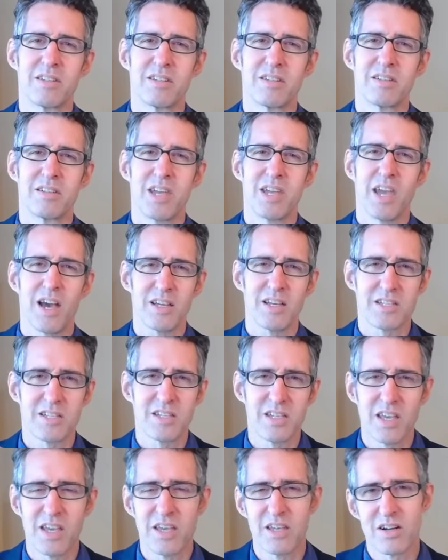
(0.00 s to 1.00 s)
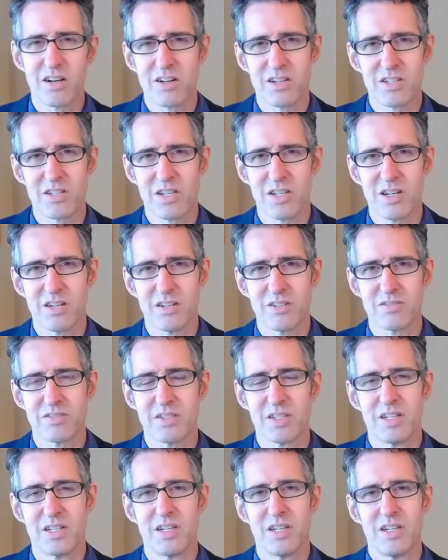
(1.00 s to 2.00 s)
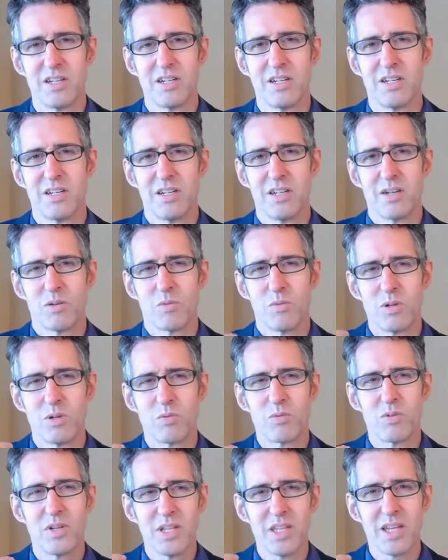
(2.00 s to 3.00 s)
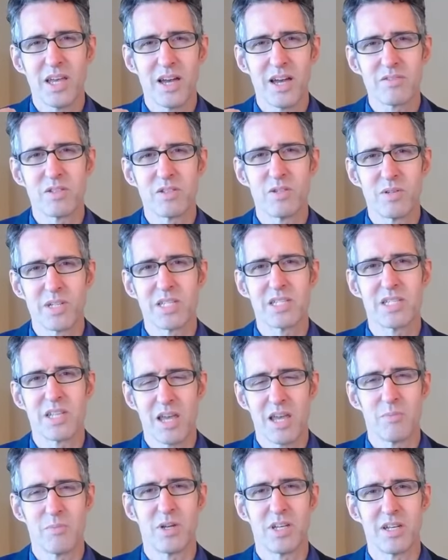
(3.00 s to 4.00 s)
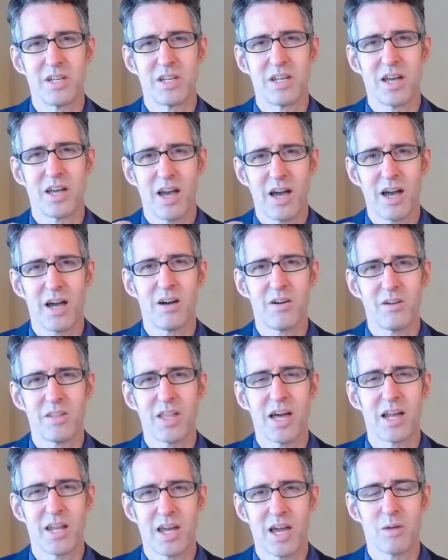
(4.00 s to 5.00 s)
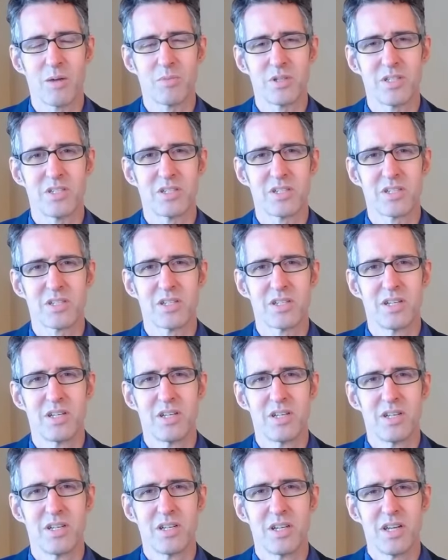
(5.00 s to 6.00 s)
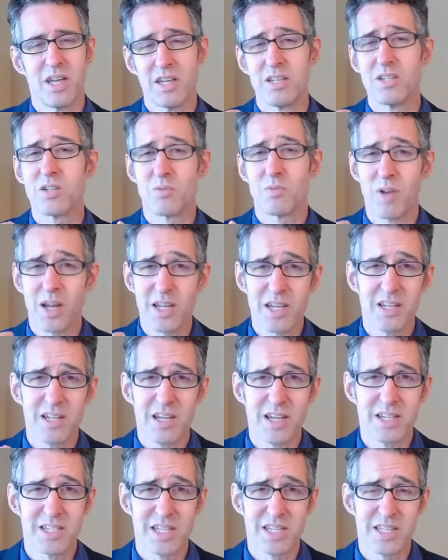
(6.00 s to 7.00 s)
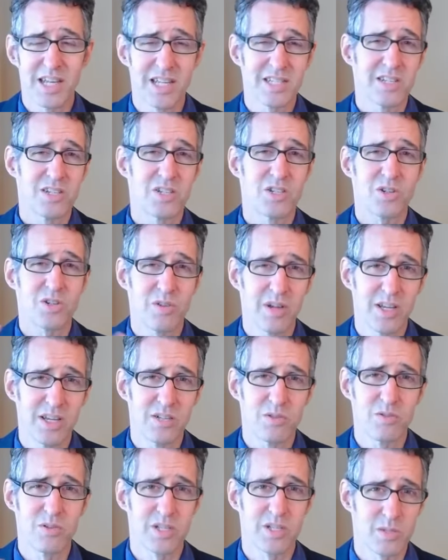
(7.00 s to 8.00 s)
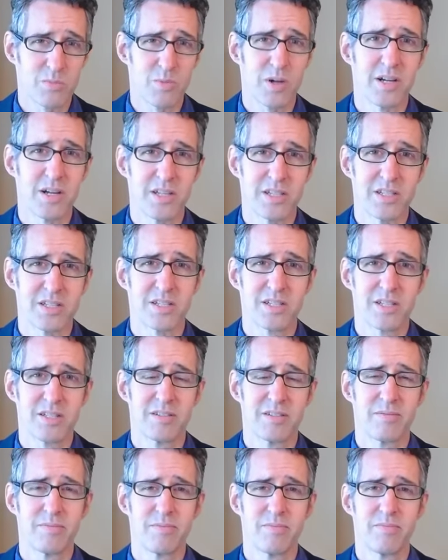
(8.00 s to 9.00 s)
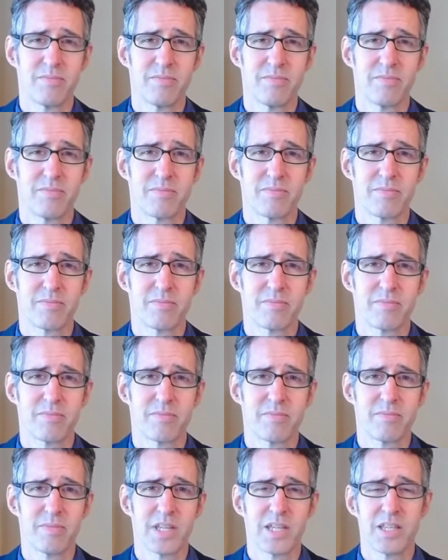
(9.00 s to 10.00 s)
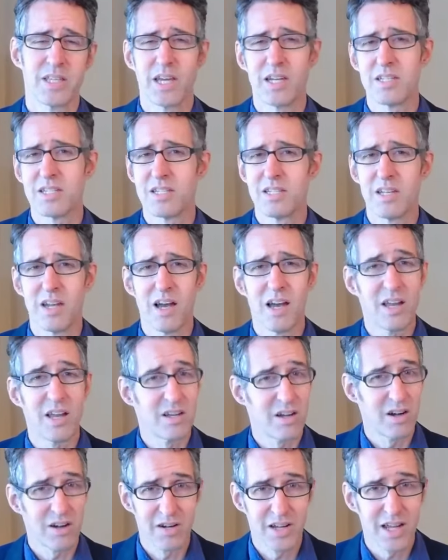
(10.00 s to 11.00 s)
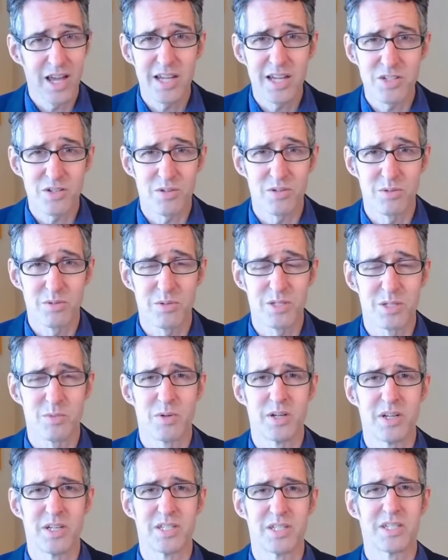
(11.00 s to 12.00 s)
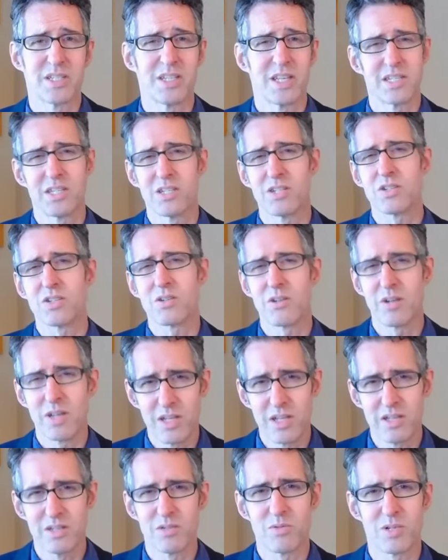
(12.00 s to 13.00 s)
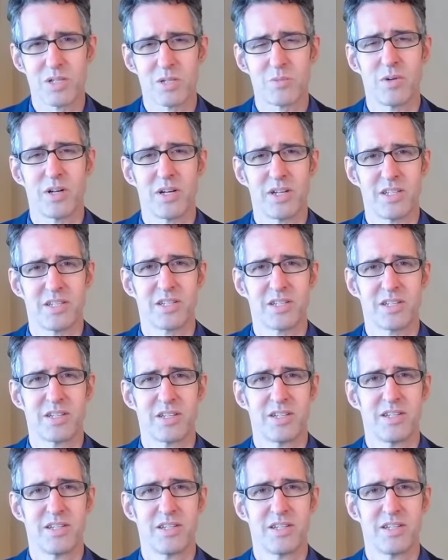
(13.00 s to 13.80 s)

castigate ourselves we really have to examine how that happens and to recognize that that's a trained response. That is not our natural response. That's a trained response.